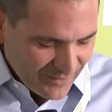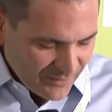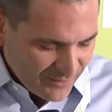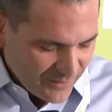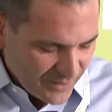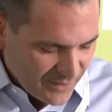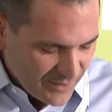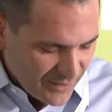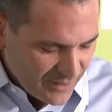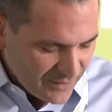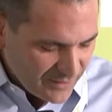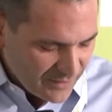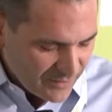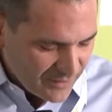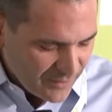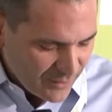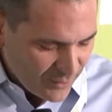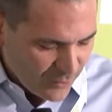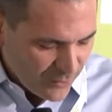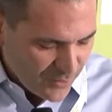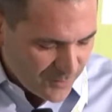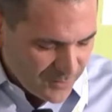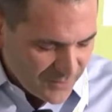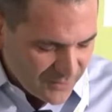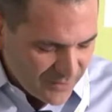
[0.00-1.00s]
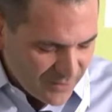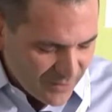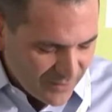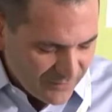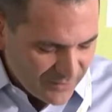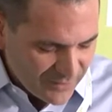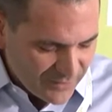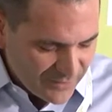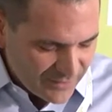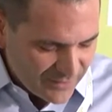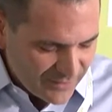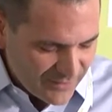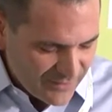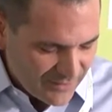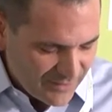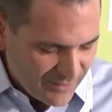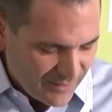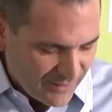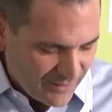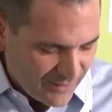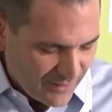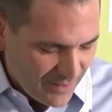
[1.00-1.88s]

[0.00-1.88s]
regarding corporate governance and